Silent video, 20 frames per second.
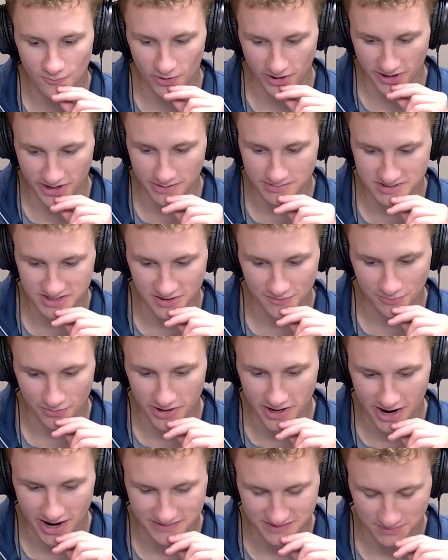When it comes to the
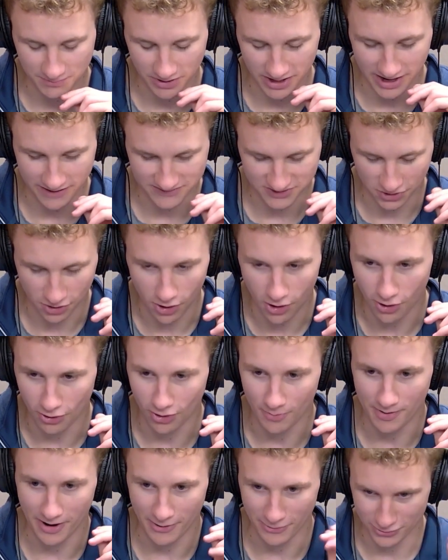playoffs are
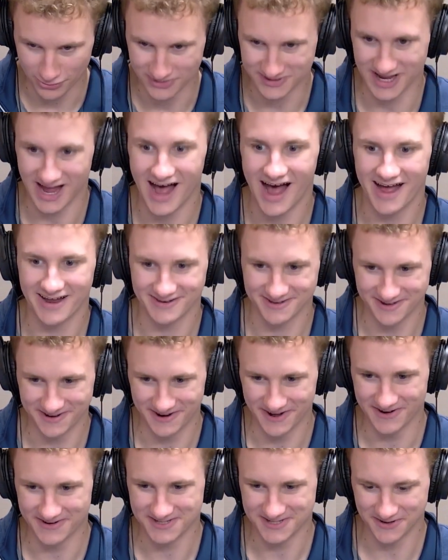all about who's hot, you
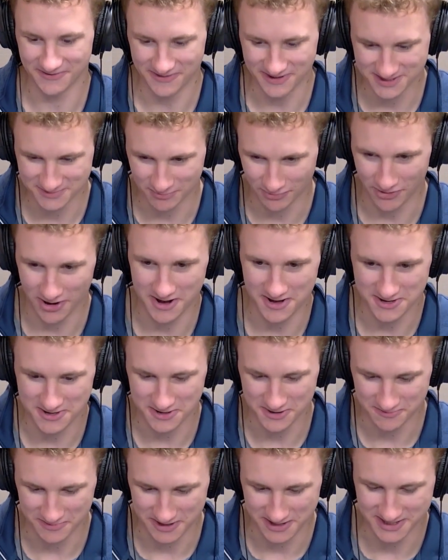know. So this break
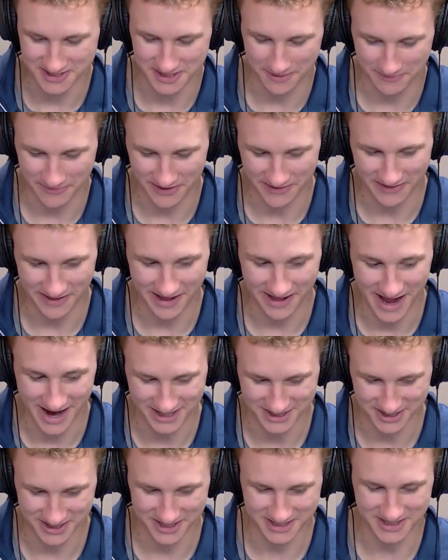could be something that
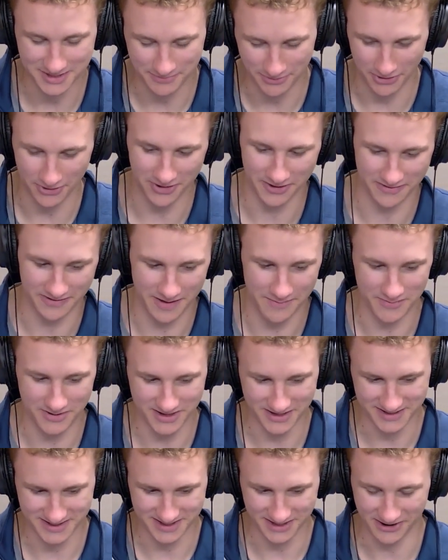actually ends up hurting them
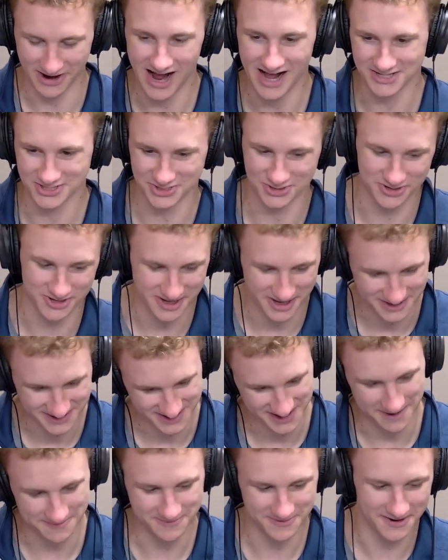because their hot streak
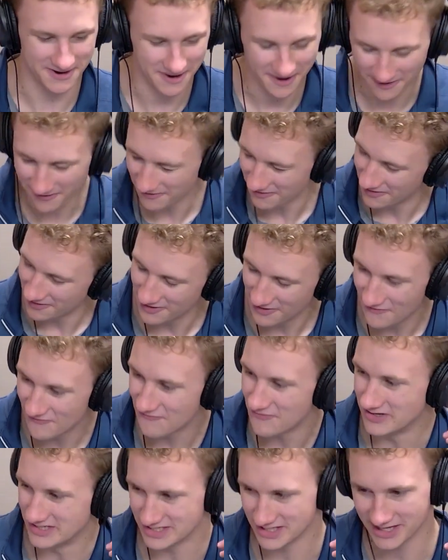ends up, you know,
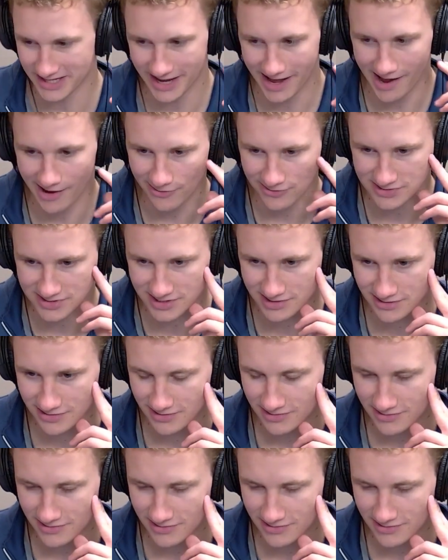fizzling out.